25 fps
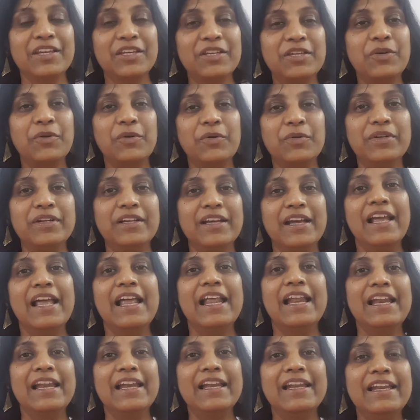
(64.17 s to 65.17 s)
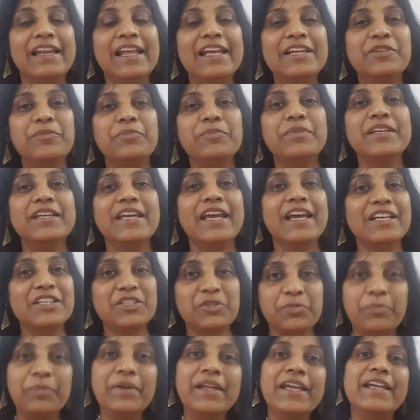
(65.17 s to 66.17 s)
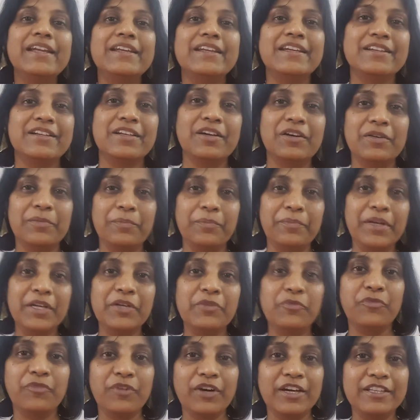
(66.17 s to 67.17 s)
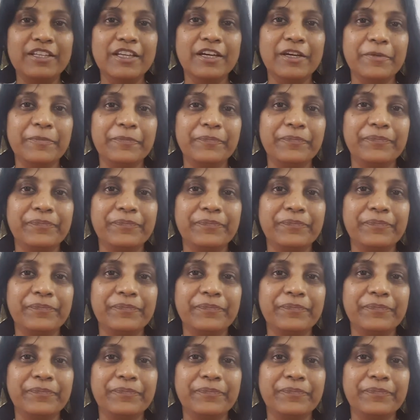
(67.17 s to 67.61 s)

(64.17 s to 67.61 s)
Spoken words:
cured. Let me explain it a bit further.